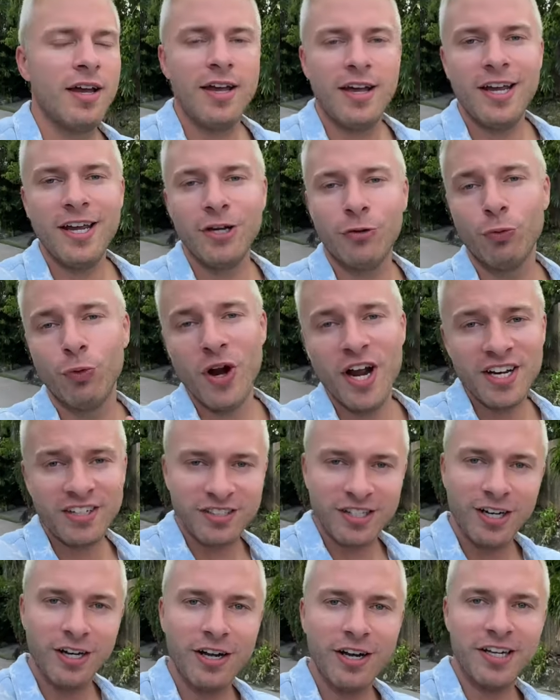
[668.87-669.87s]
It rains
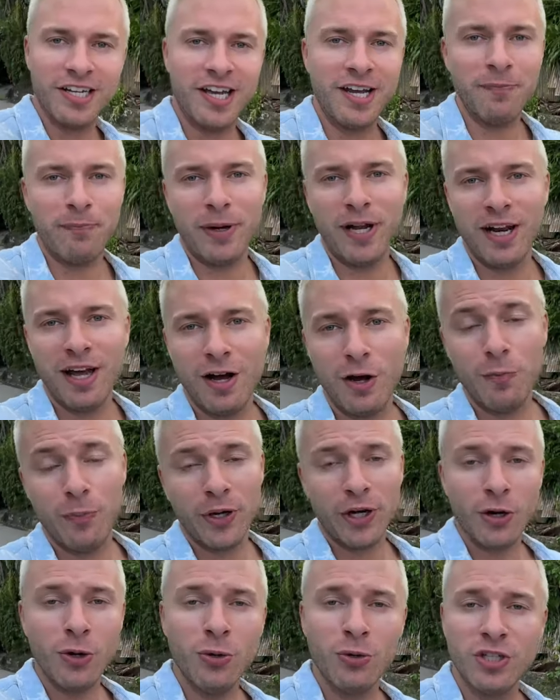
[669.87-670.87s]
a lot here in Palau,
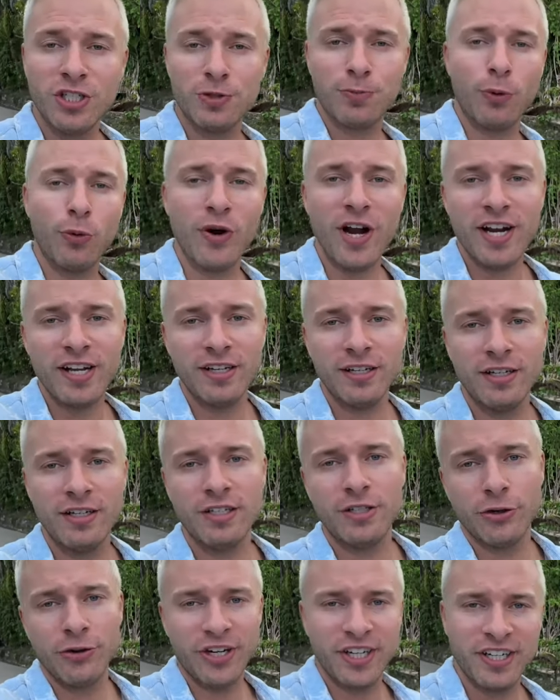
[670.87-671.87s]
but only sporadically
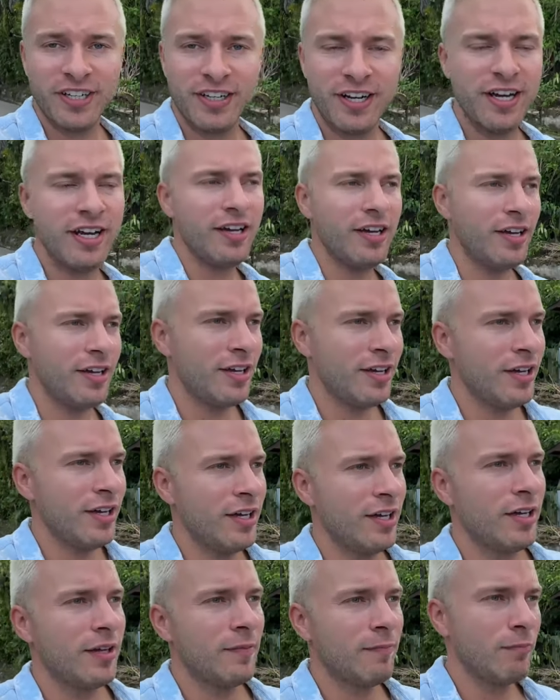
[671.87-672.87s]
during the day.
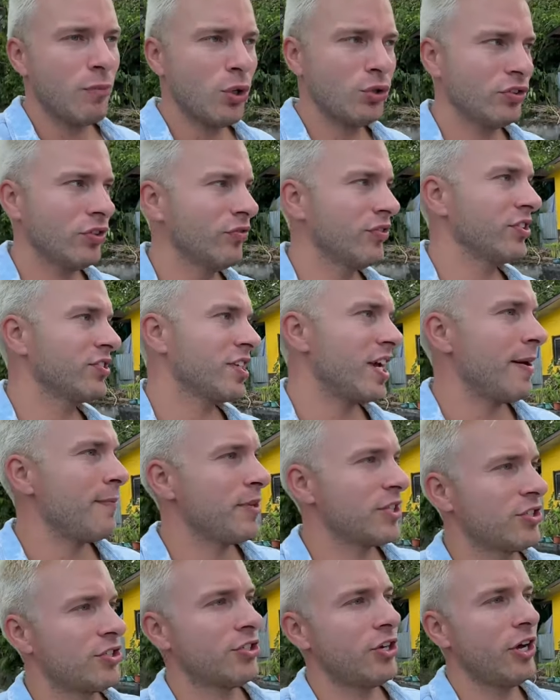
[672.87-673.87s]
Most of the time
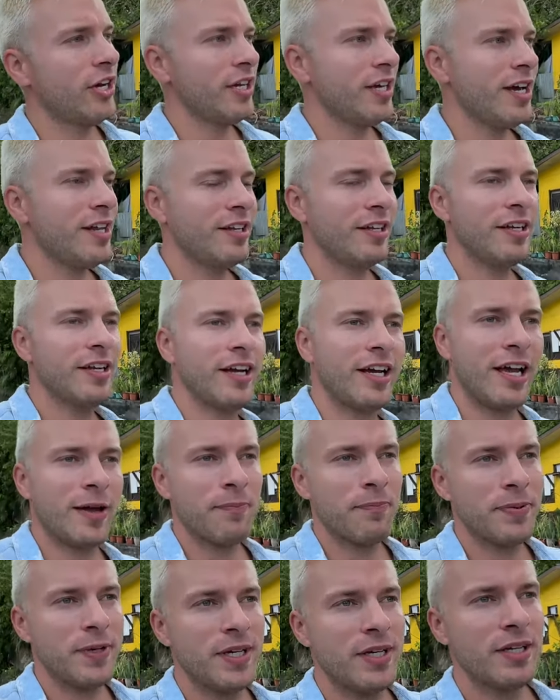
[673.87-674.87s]
it's sunny, and then there can
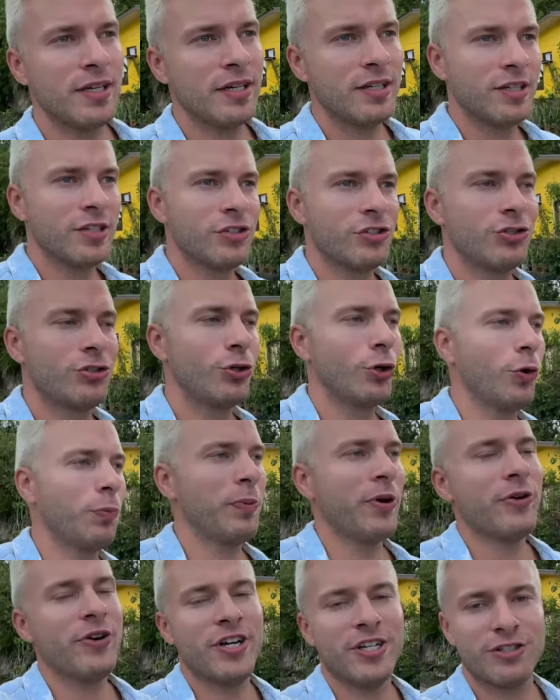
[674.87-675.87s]
be short
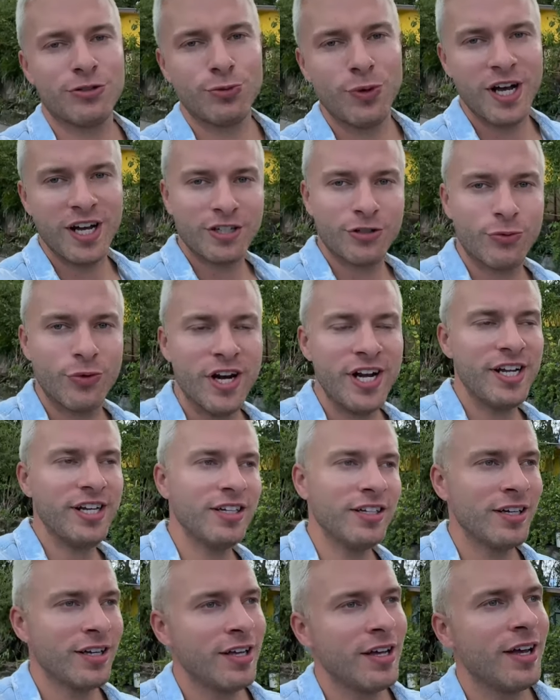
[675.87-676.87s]
periods where it's raining.
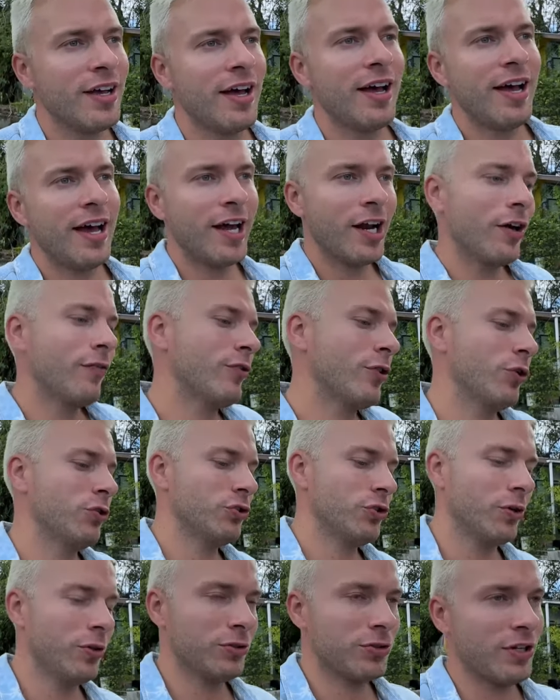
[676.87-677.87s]
And of course
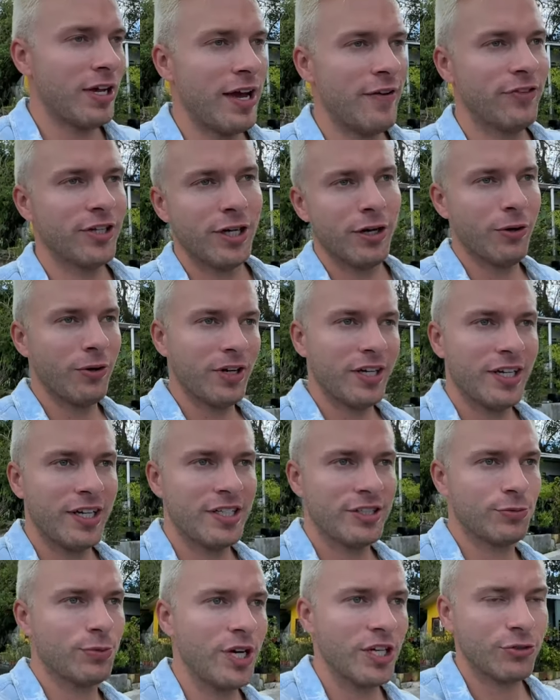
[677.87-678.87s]
you also have the longer
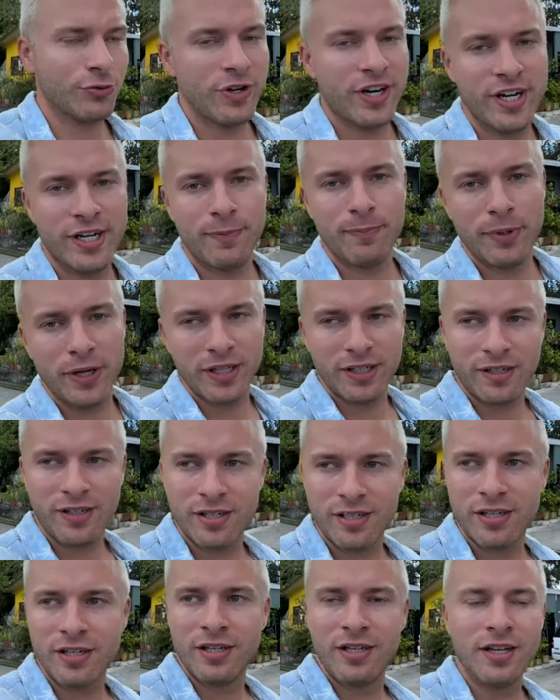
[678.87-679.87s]
days where it's raining, but
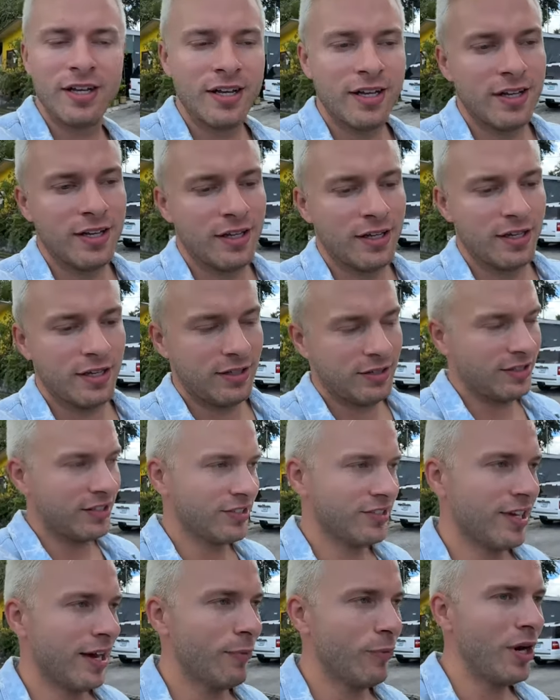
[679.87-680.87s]
this
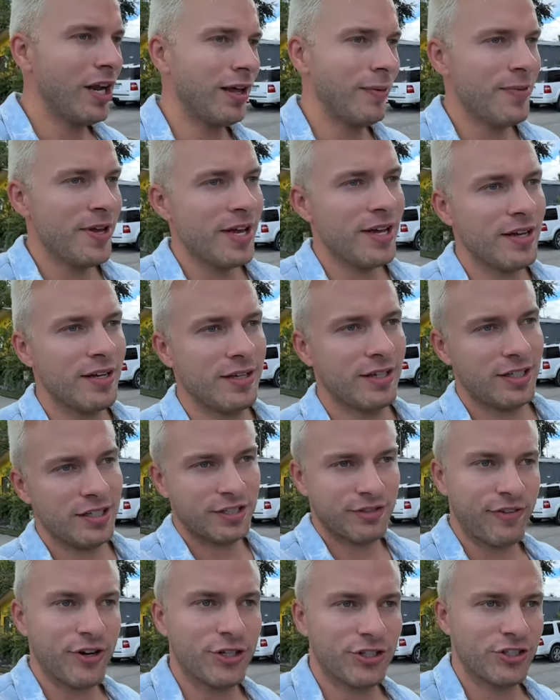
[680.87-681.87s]
time while I'm here, it's
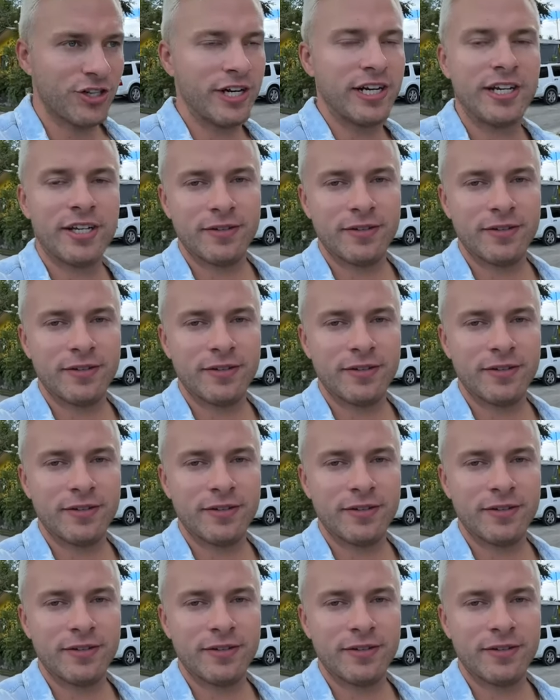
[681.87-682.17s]
very sunny.